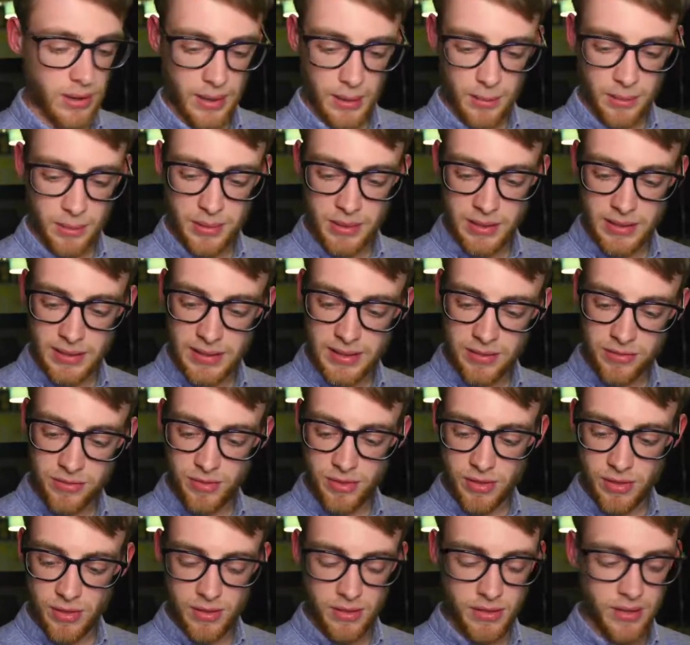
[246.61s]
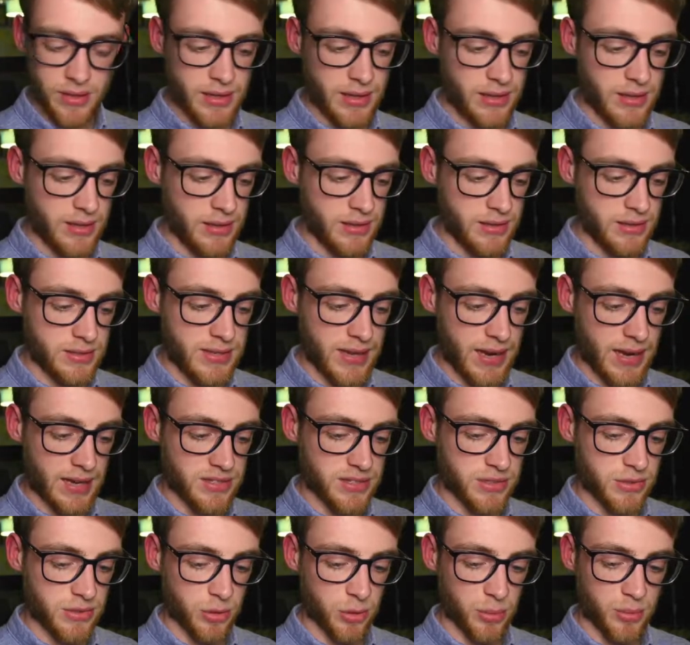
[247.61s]
I believe that the
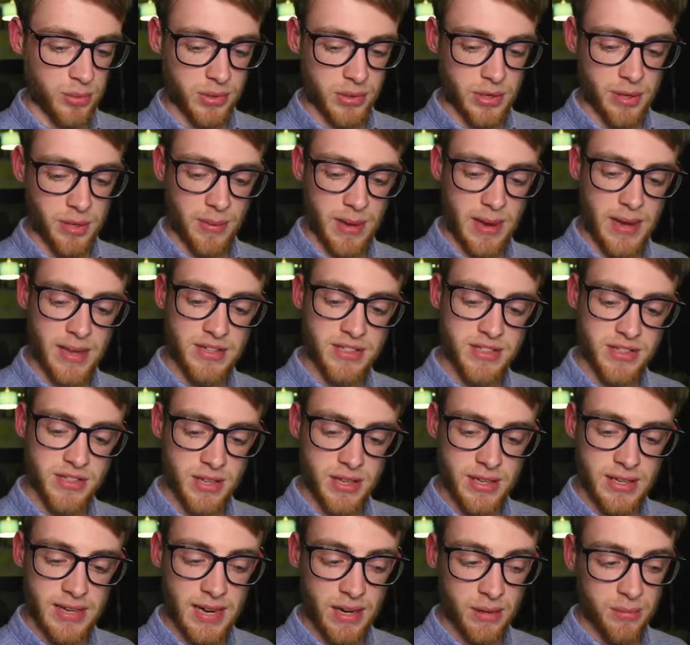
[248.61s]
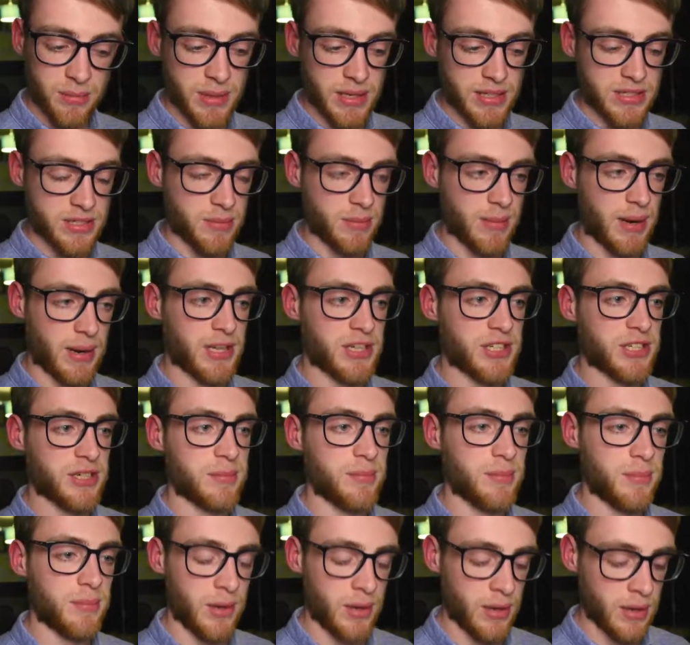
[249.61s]
decks are all pre-made, so you can mix and match
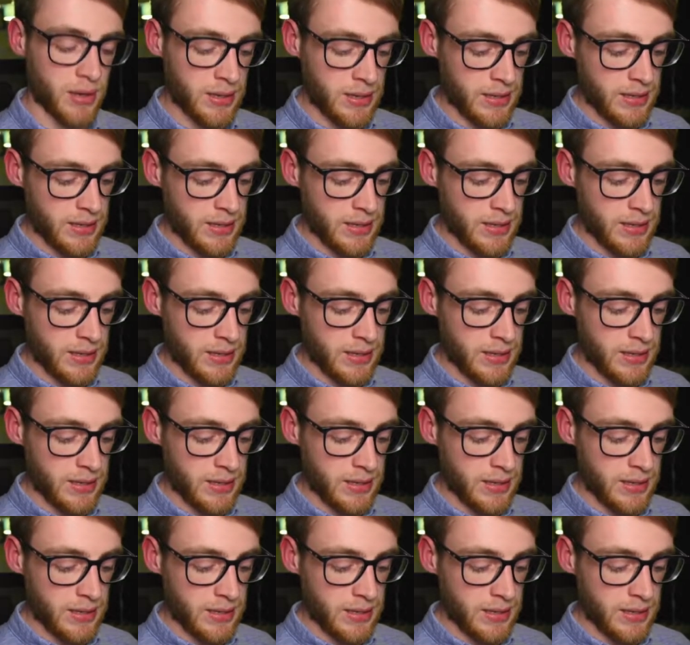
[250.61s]
them, but